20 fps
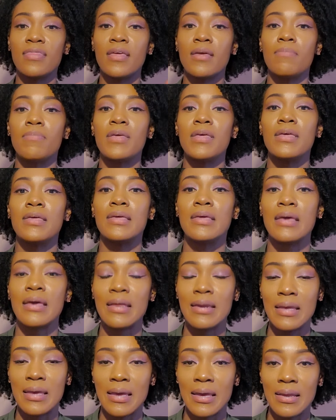the
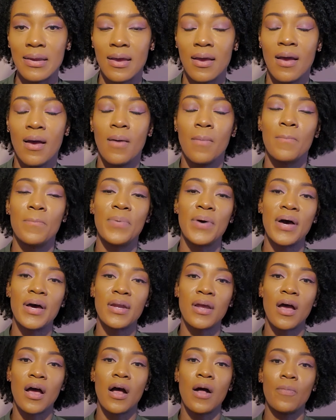beginning. But